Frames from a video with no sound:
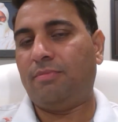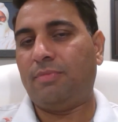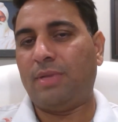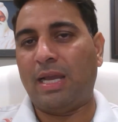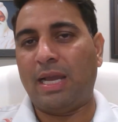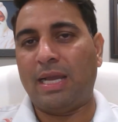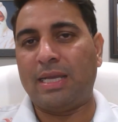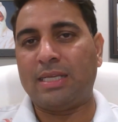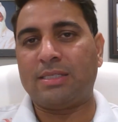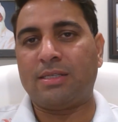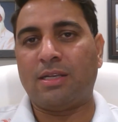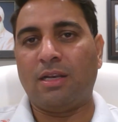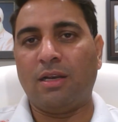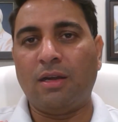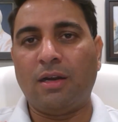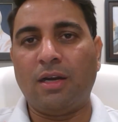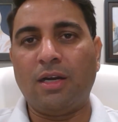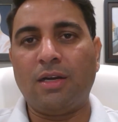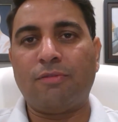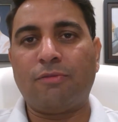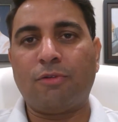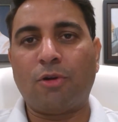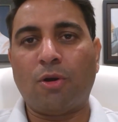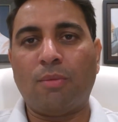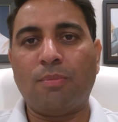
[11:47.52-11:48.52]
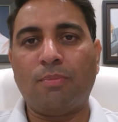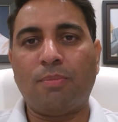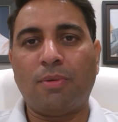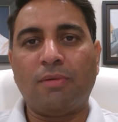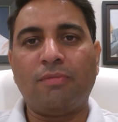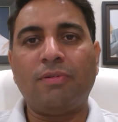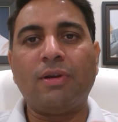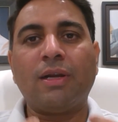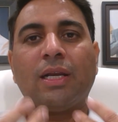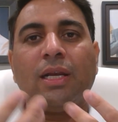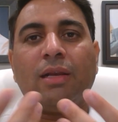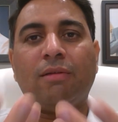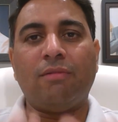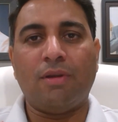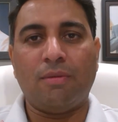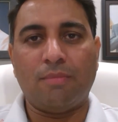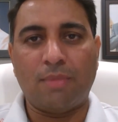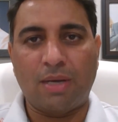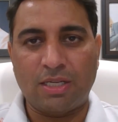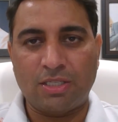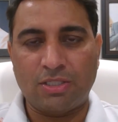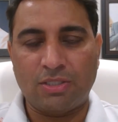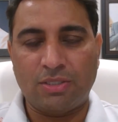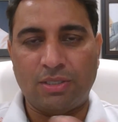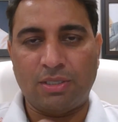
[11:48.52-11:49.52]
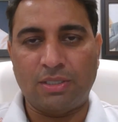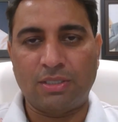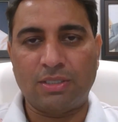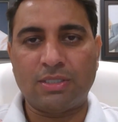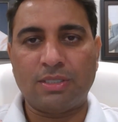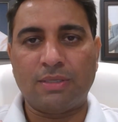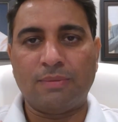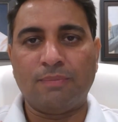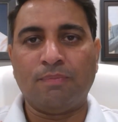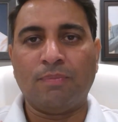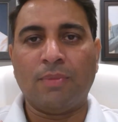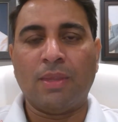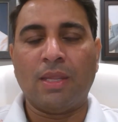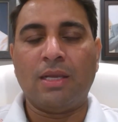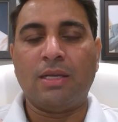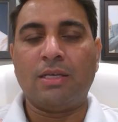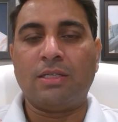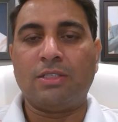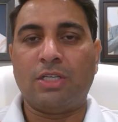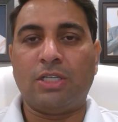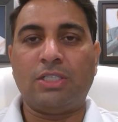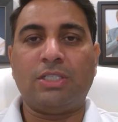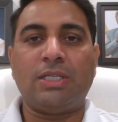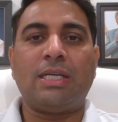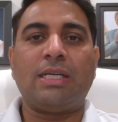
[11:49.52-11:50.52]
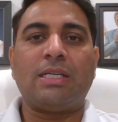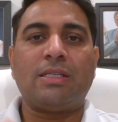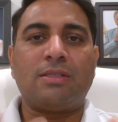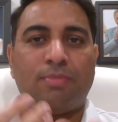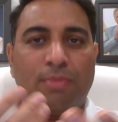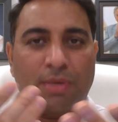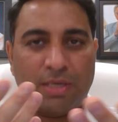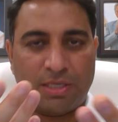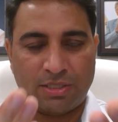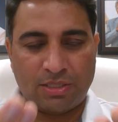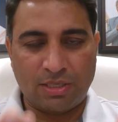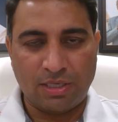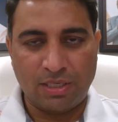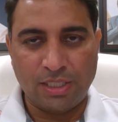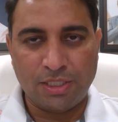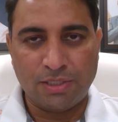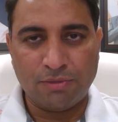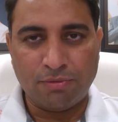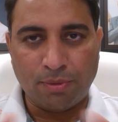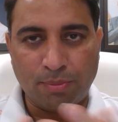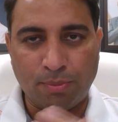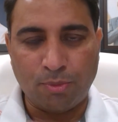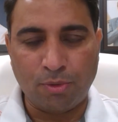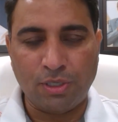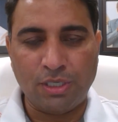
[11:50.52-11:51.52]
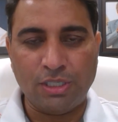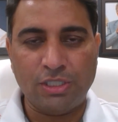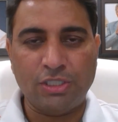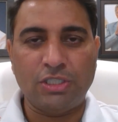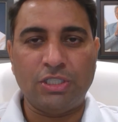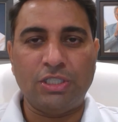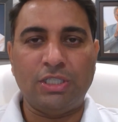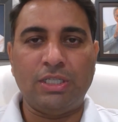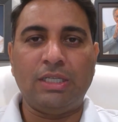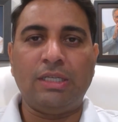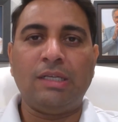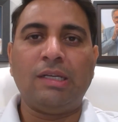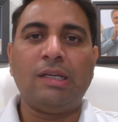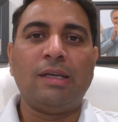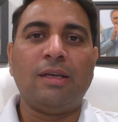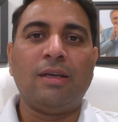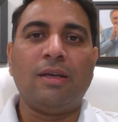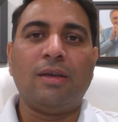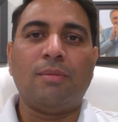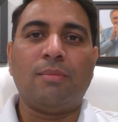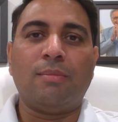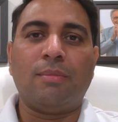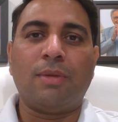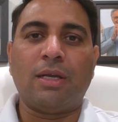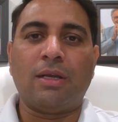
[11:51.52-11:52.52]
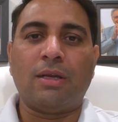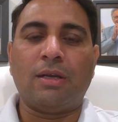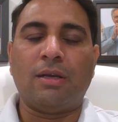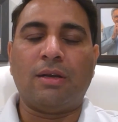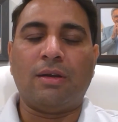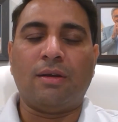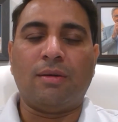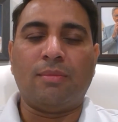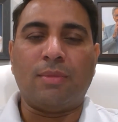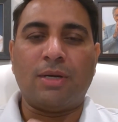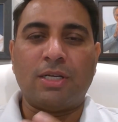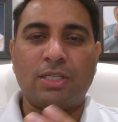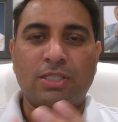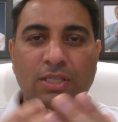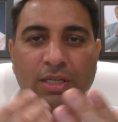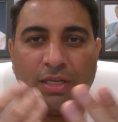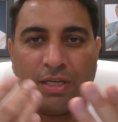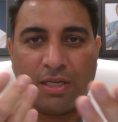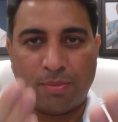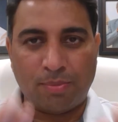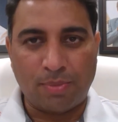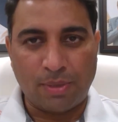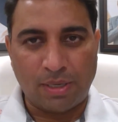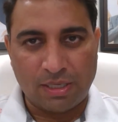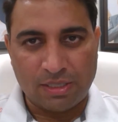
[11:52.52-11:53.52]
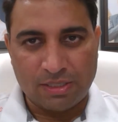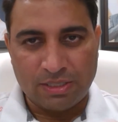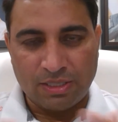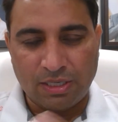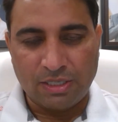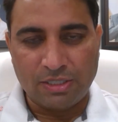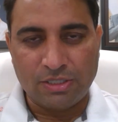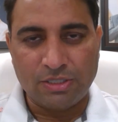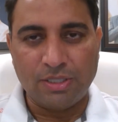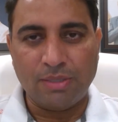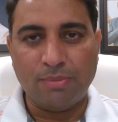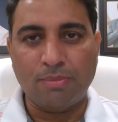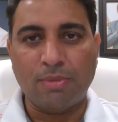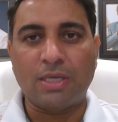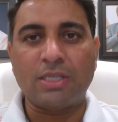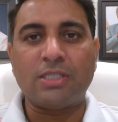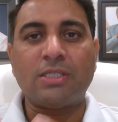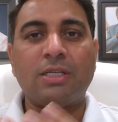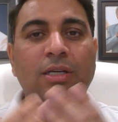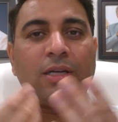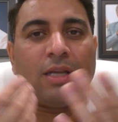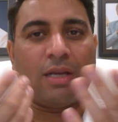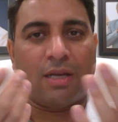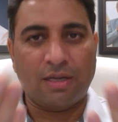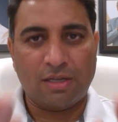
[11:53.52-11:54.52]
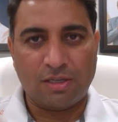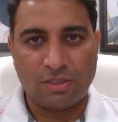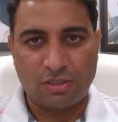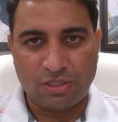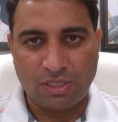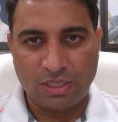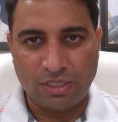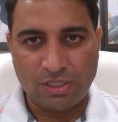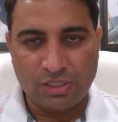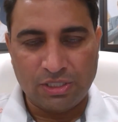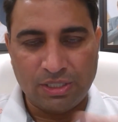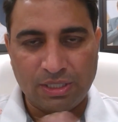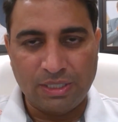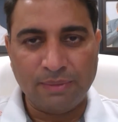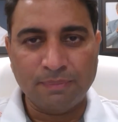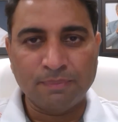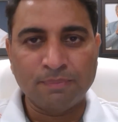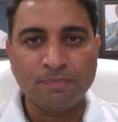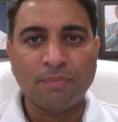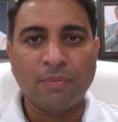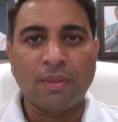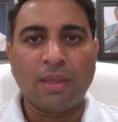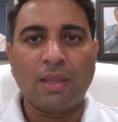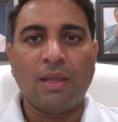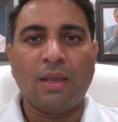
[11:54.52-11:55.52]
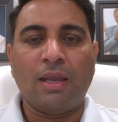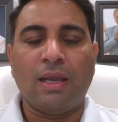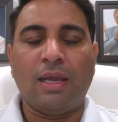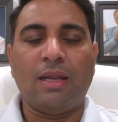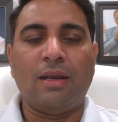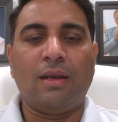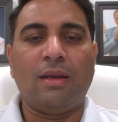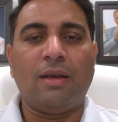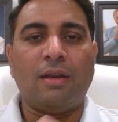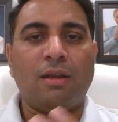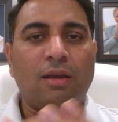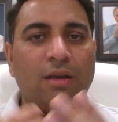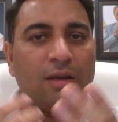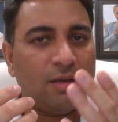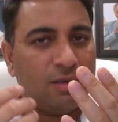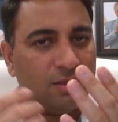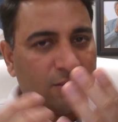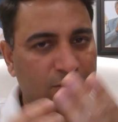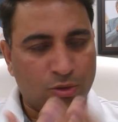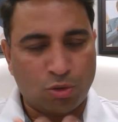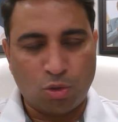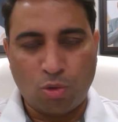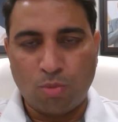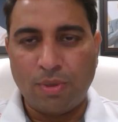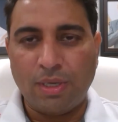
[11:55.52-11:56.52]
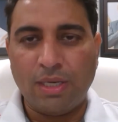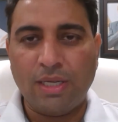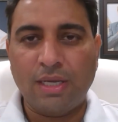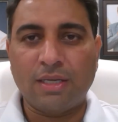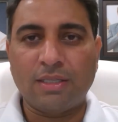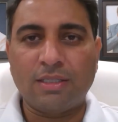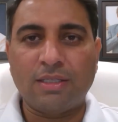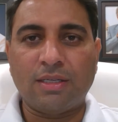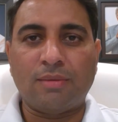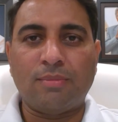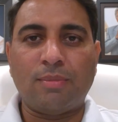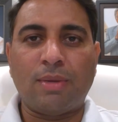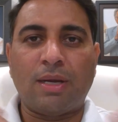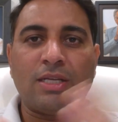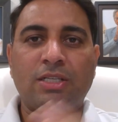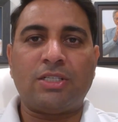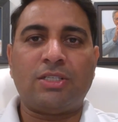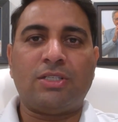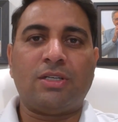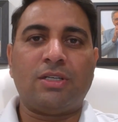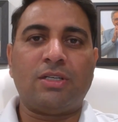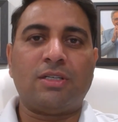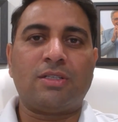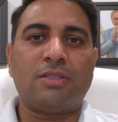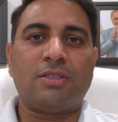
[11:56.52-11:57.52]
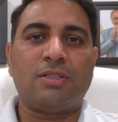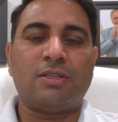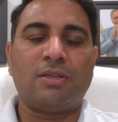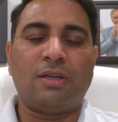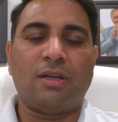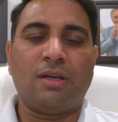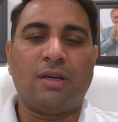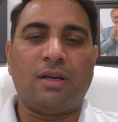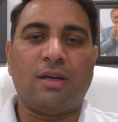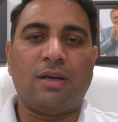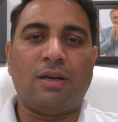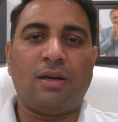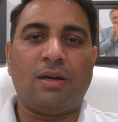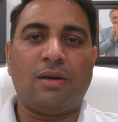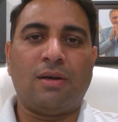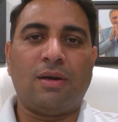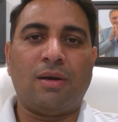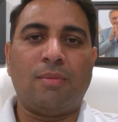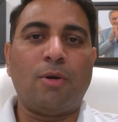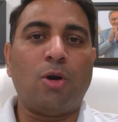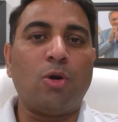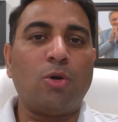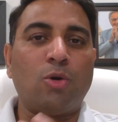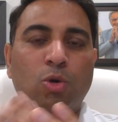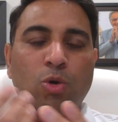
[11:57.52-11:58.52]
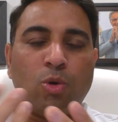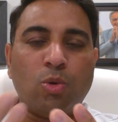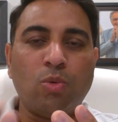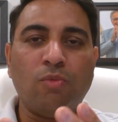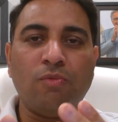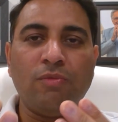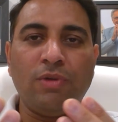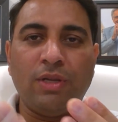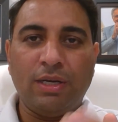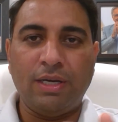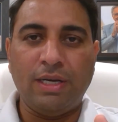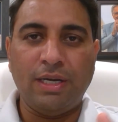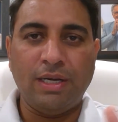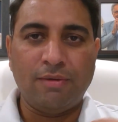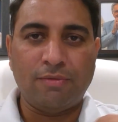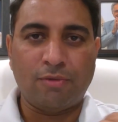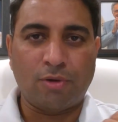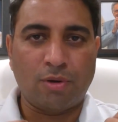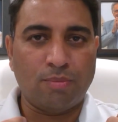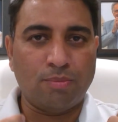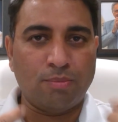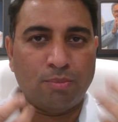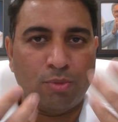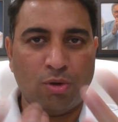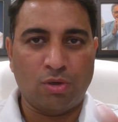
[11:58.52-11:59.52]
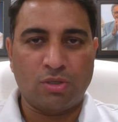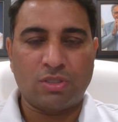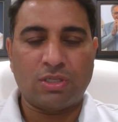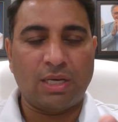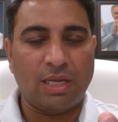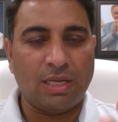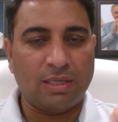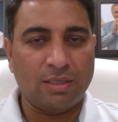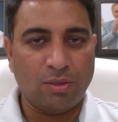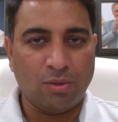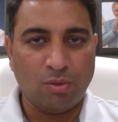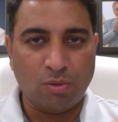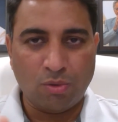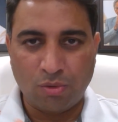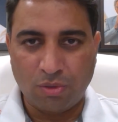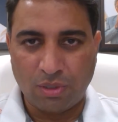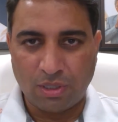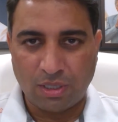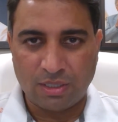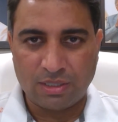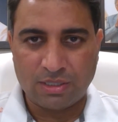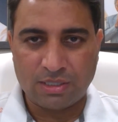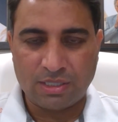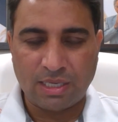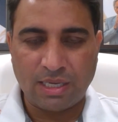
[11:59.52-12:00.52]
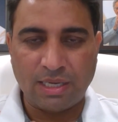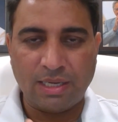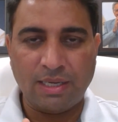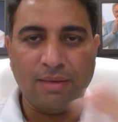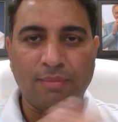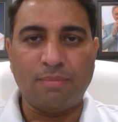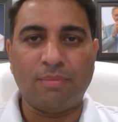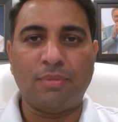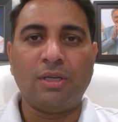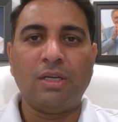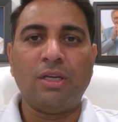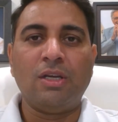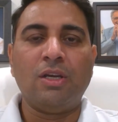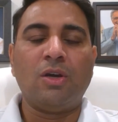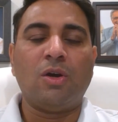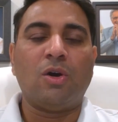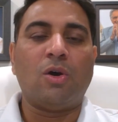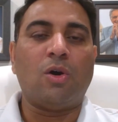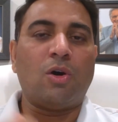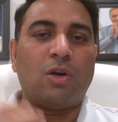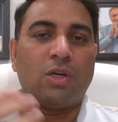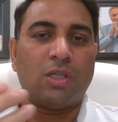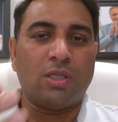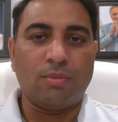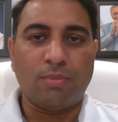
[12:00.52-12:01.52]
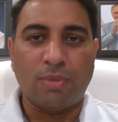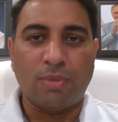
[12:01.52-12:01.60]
as learned from perfect living masters such as Master Ishwarpuri Ji, Master Kripal Singh Ji, Master Thakur Singh Ji, and so many other masters about whom we read from books like the Guru Granth Sahib or the